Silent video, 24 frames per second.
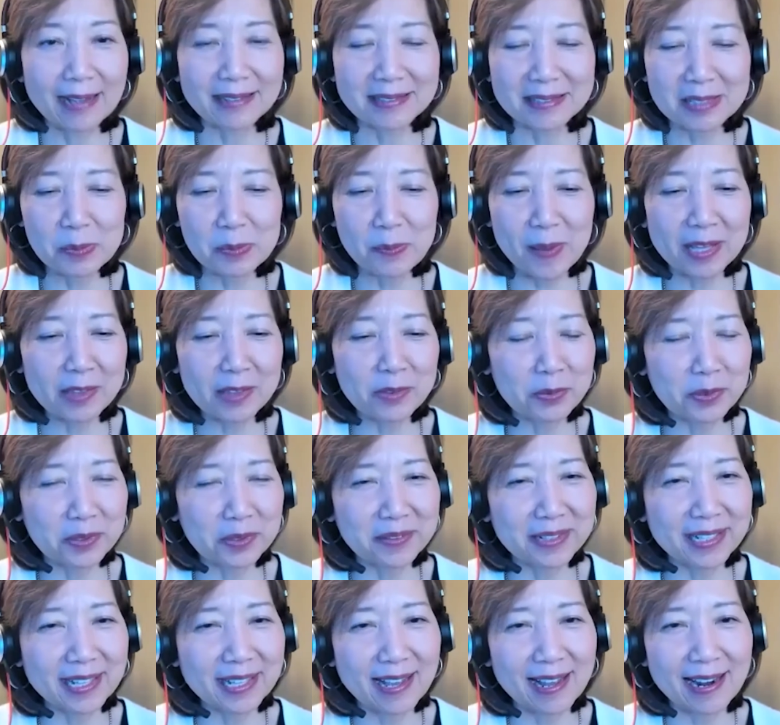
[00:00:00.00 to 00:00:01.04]
sped through
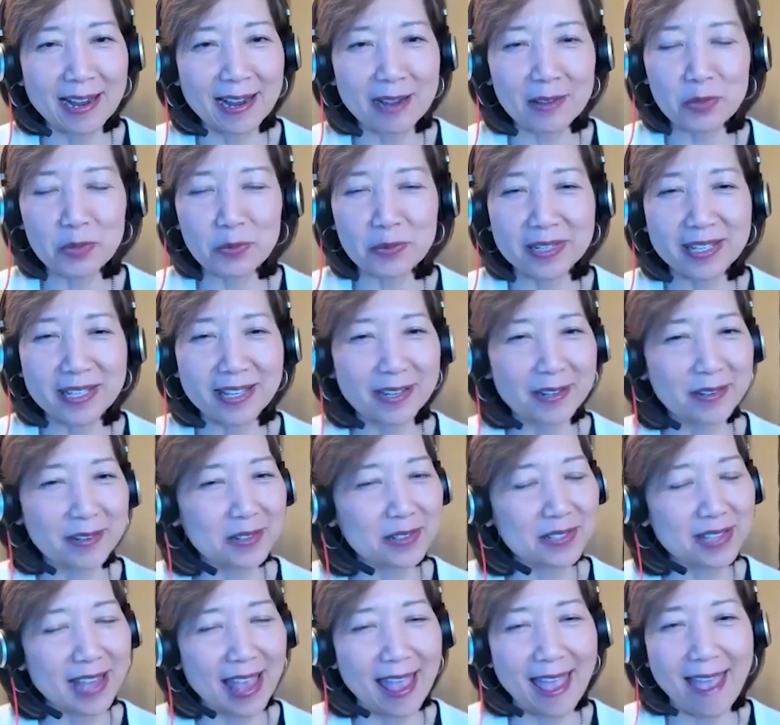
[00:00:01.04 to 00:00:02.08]
it, got out in 3
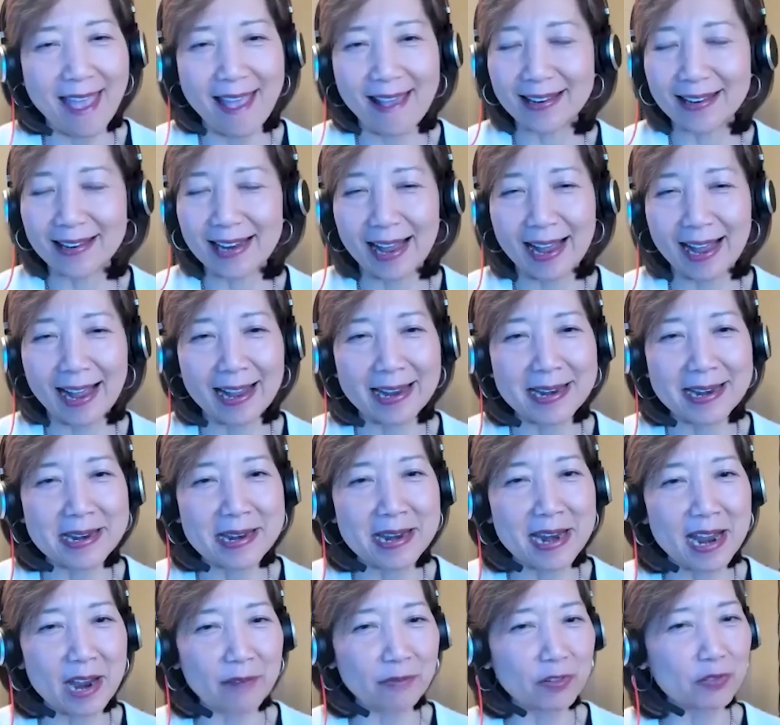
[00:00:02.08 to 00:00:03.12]
years, and I
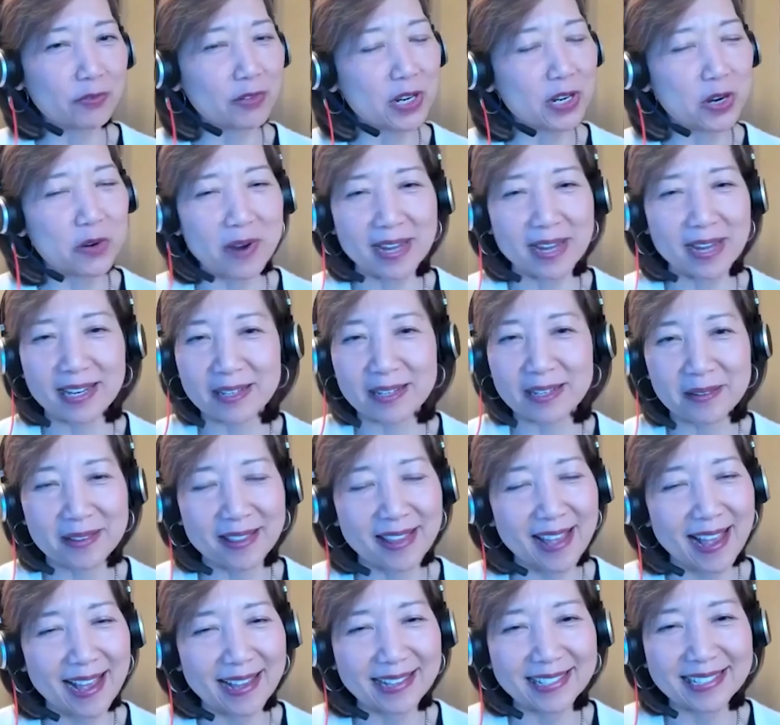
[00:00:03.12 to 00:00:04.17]
never regretted
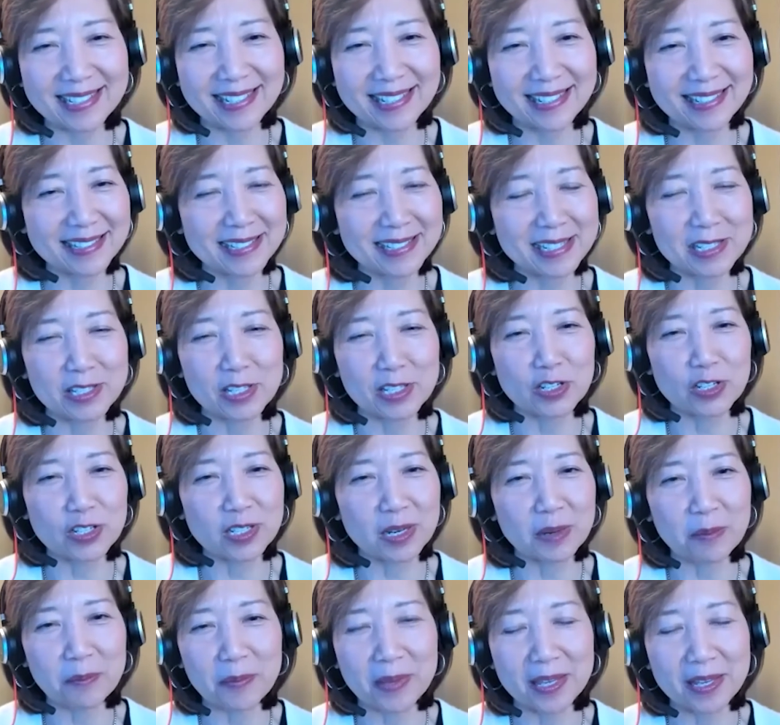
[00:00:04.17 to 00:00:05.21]
that
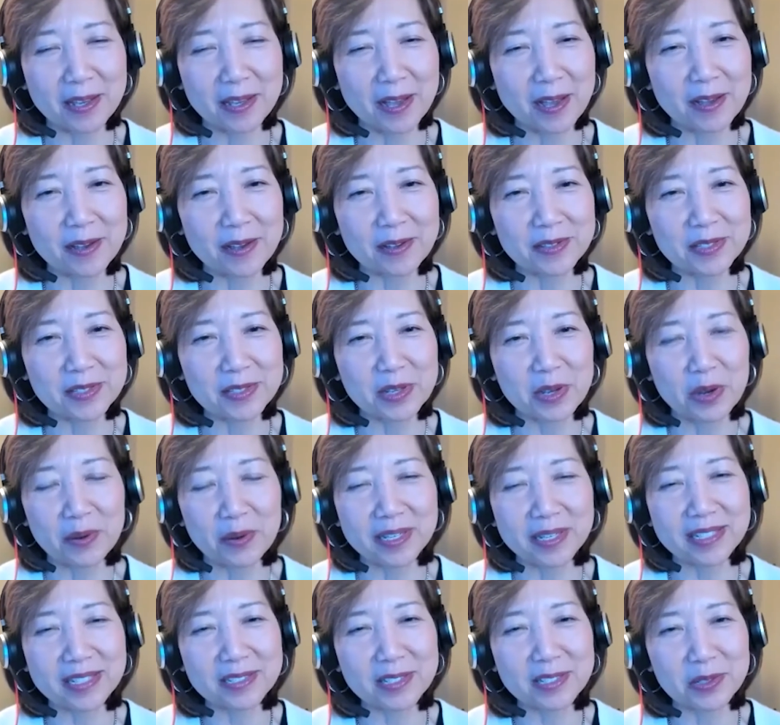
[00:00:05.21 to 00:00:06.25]
decision, because
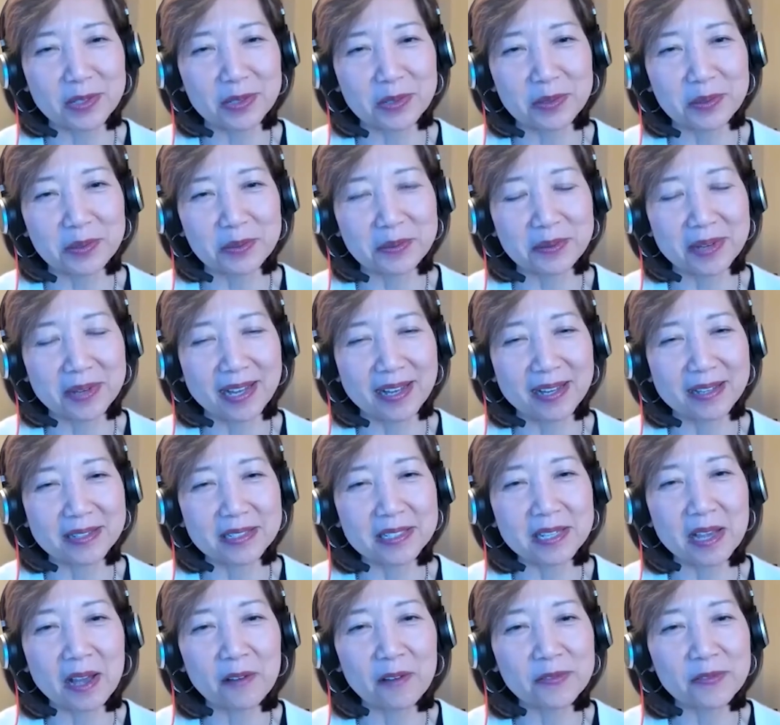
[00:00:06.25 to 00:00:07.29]
going to
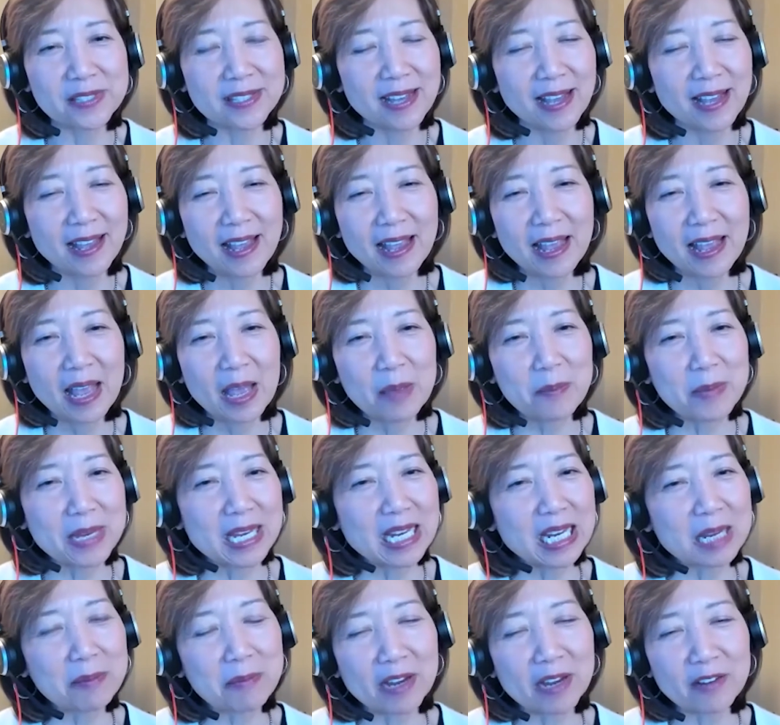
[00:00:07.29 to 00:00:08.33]
Tufts,
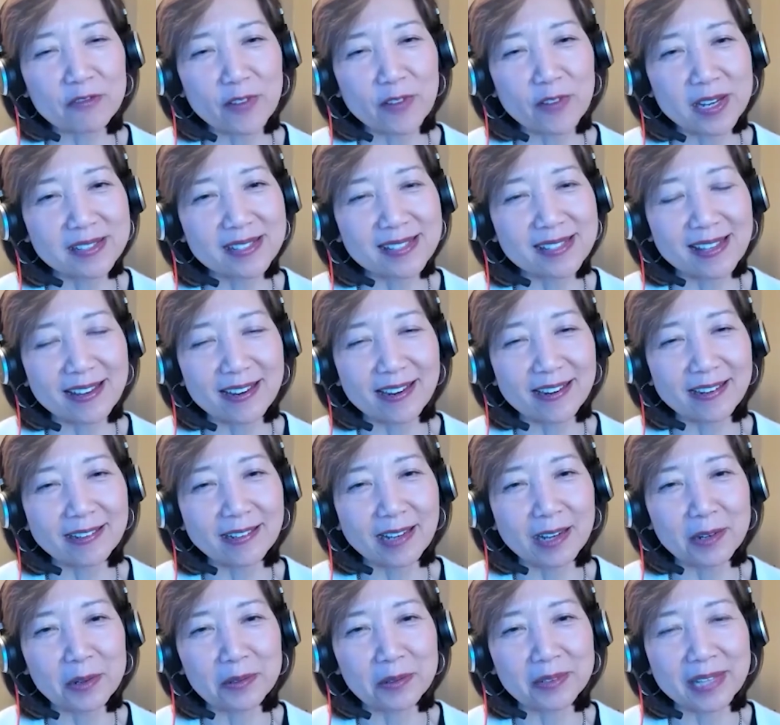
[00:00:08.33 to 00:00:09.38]
meeting my friends there,
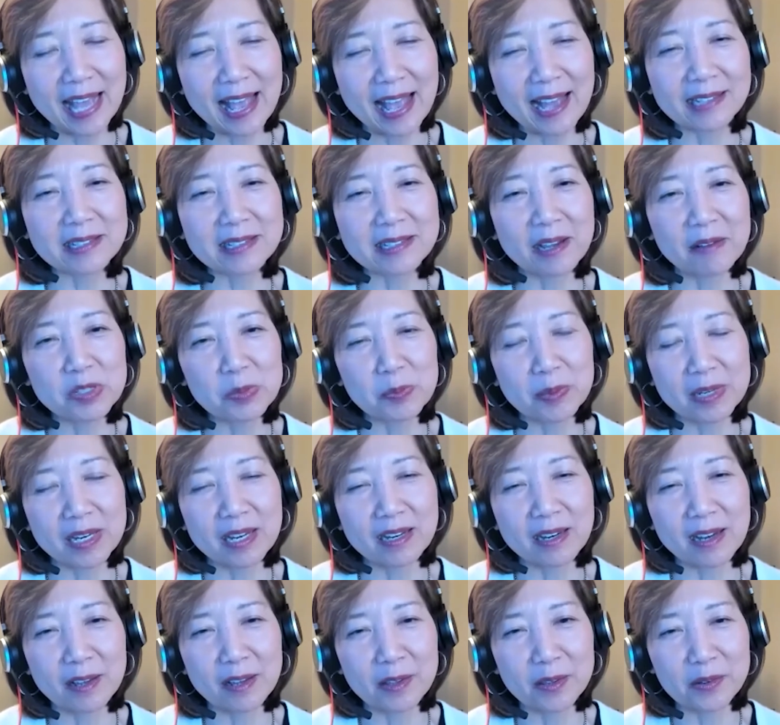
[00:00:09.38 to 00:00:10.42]
not only at Tufts, but
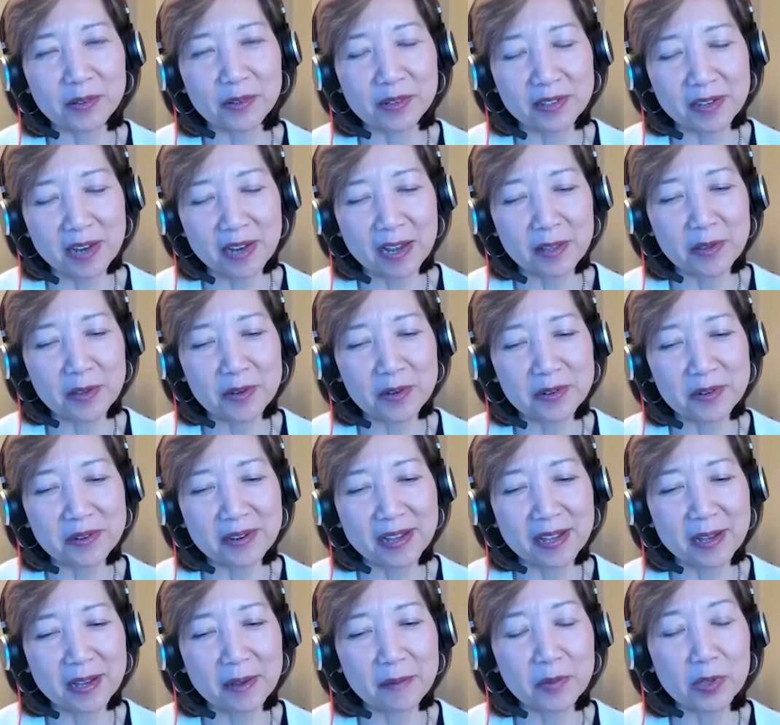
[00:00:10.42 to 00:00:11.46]
in other
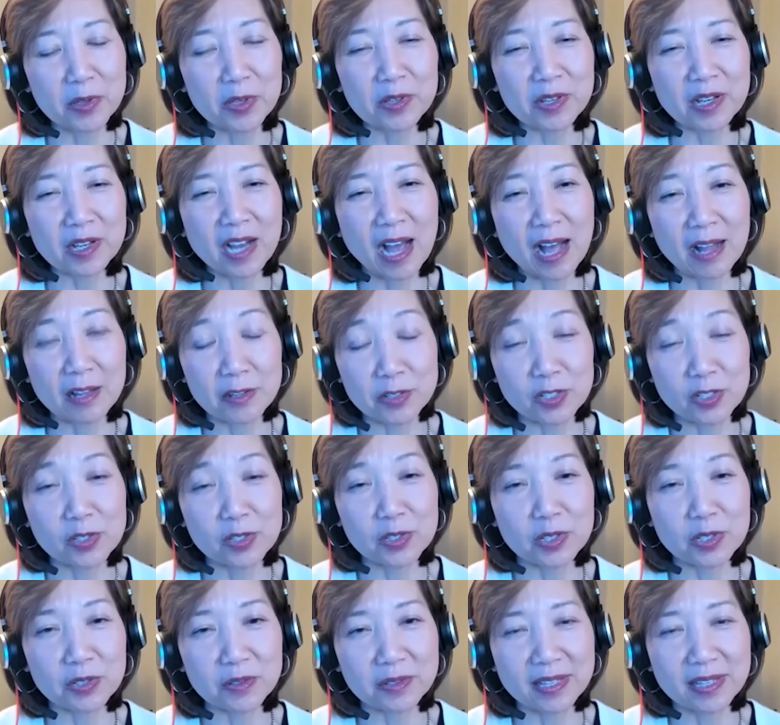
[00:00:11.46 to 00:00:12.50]

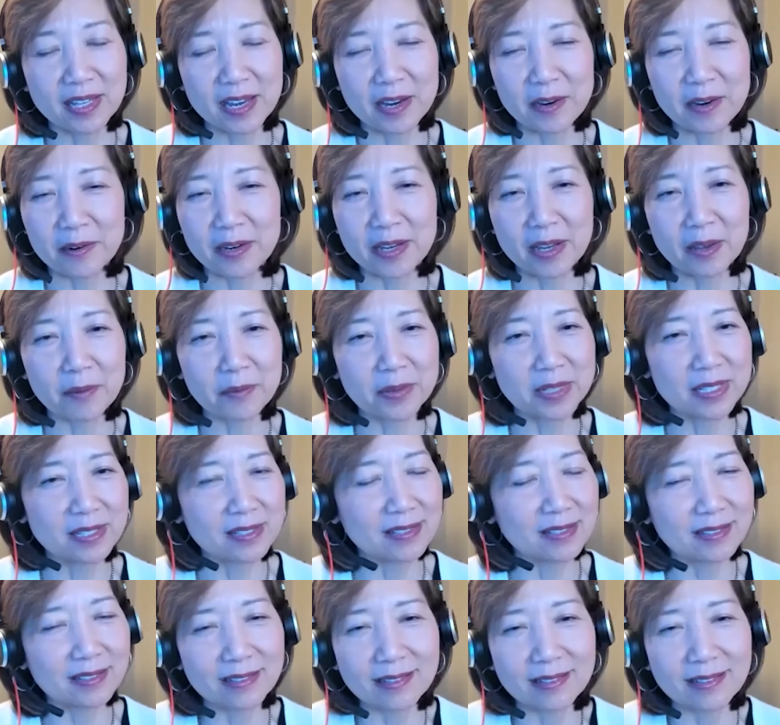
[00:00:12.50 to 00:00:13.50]
colleges too in the area, was